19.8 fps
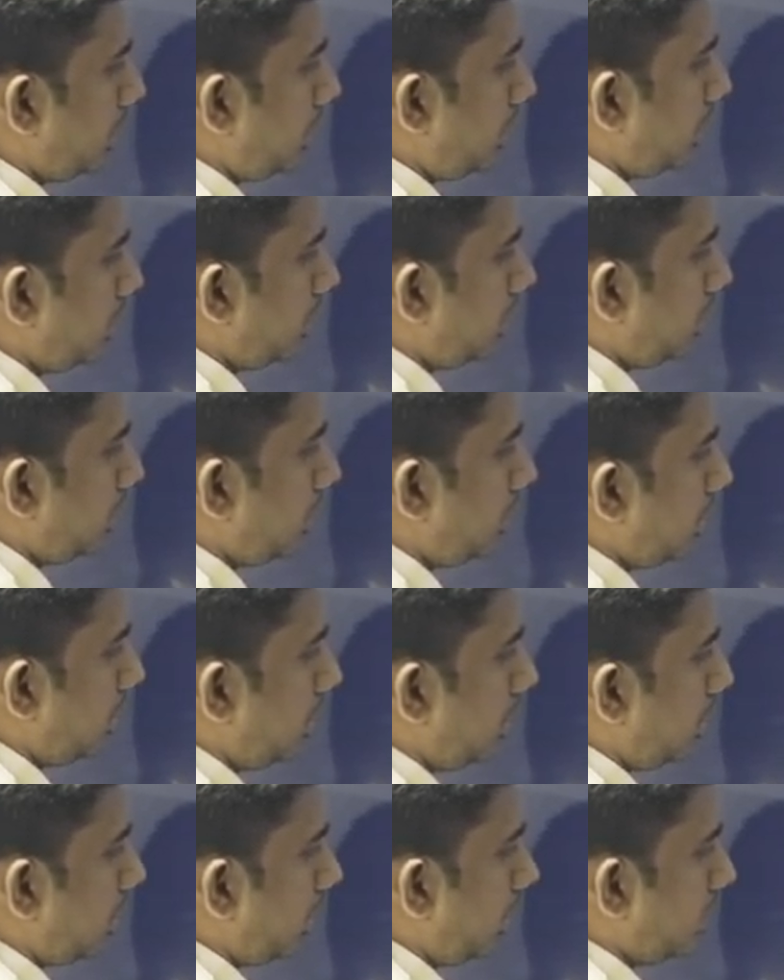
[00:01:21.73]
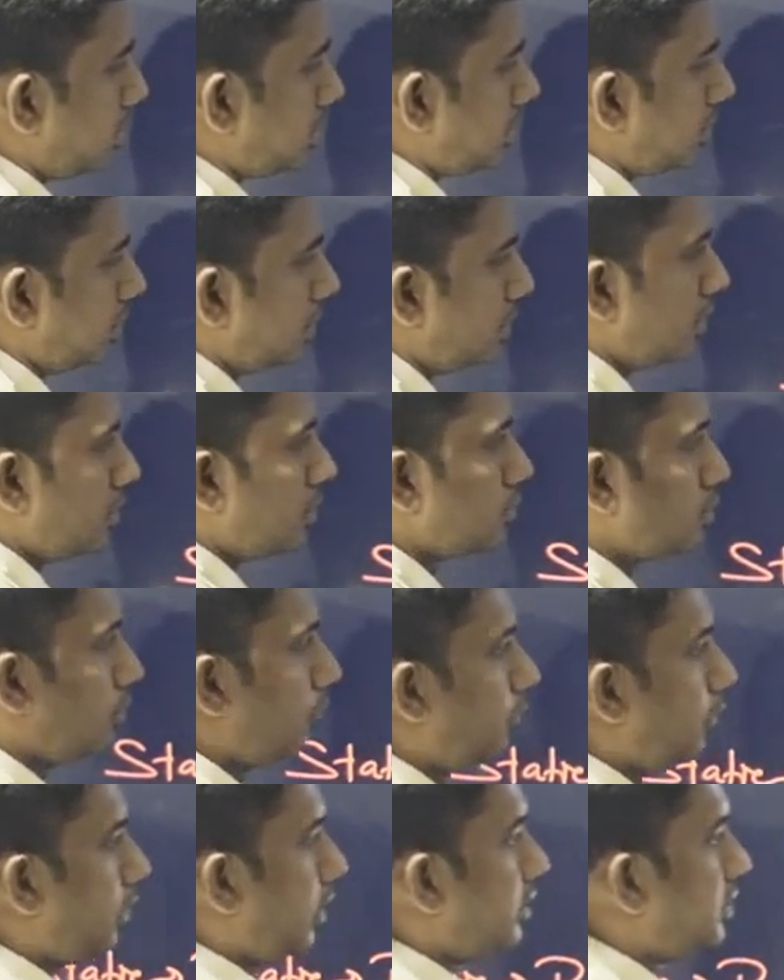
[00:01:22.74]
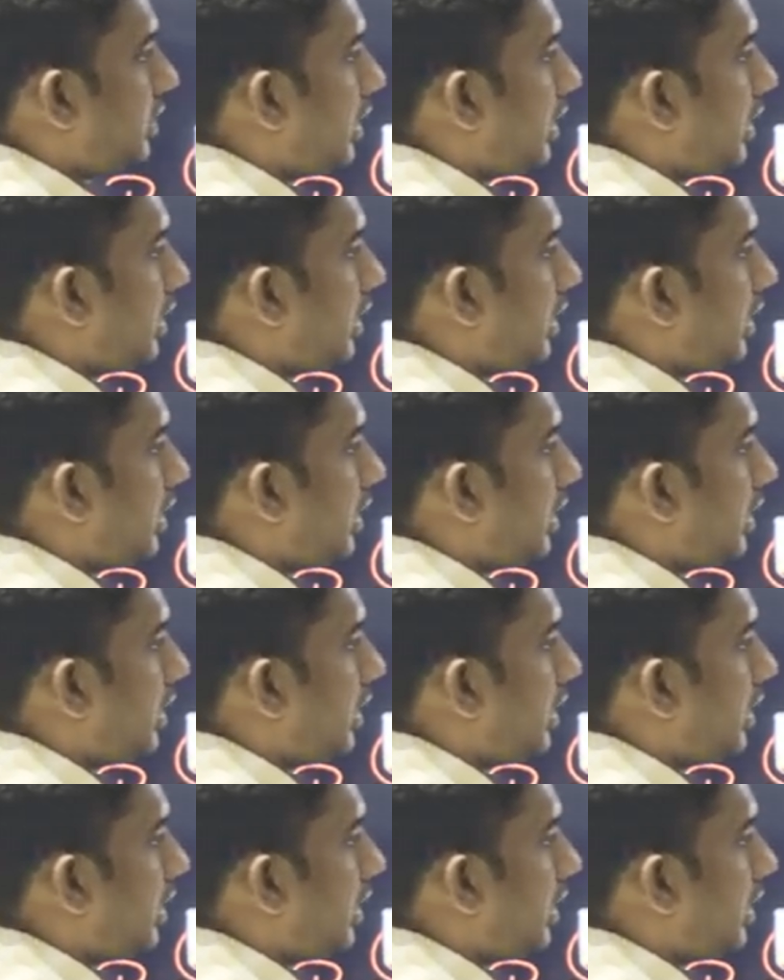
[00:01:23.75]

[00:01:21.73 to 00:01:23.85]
at rest. So for